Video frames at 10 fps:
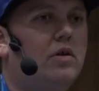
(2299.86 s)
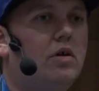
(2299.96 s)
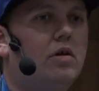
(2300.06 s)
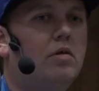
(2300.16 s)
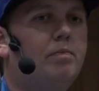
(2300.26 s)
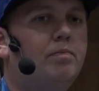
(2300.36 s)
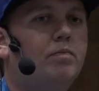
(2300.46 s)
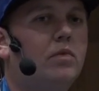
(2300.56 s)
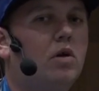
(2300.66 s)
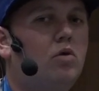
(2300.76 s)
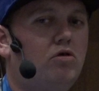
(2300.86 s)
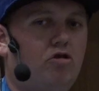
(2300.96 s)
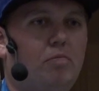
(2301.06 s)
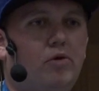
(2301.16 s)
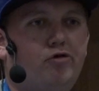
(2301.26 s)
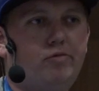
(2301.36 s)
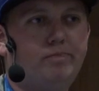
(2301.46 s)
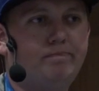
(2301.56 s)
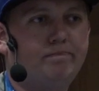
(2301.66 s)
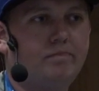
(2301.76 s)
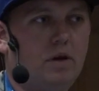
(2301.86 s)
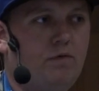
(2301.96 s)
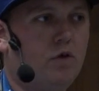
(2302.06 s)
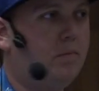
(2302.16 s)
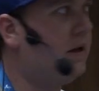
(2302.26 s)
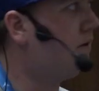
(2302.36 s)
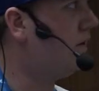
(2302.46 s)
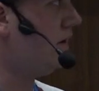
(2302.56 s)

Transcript: in a contrib module. If you meet